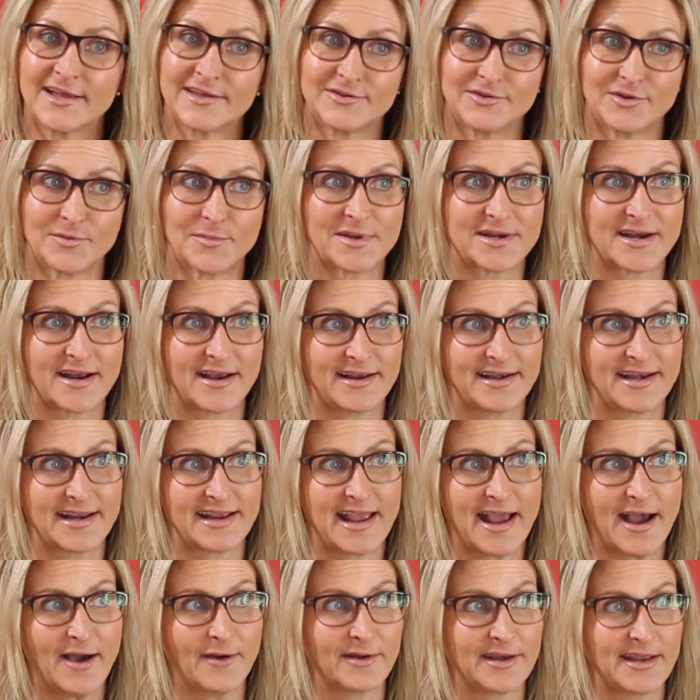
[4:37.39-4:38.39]
you've been hiding
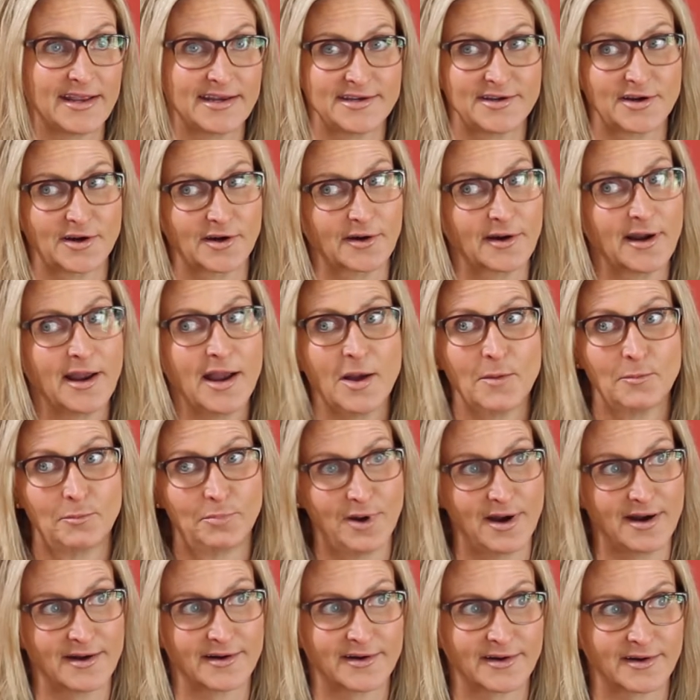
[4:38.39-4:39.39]
out in your
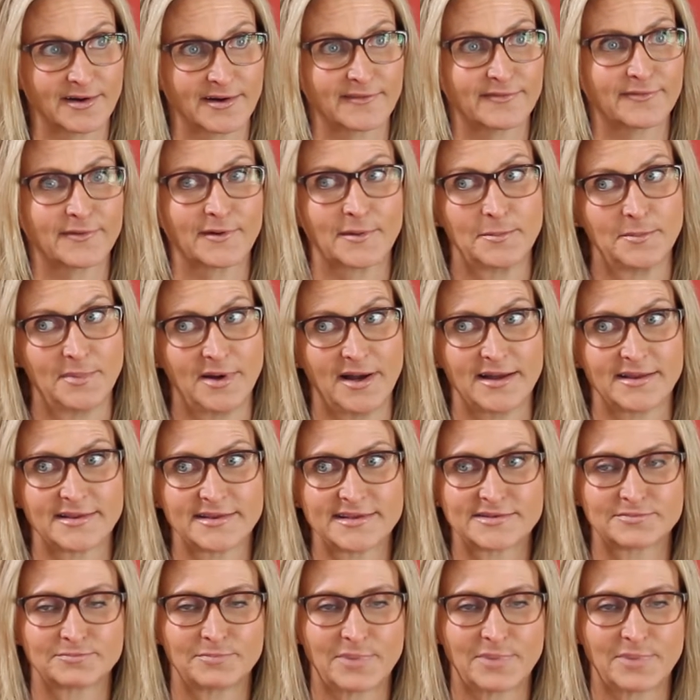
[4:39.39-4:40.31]
bunker for months,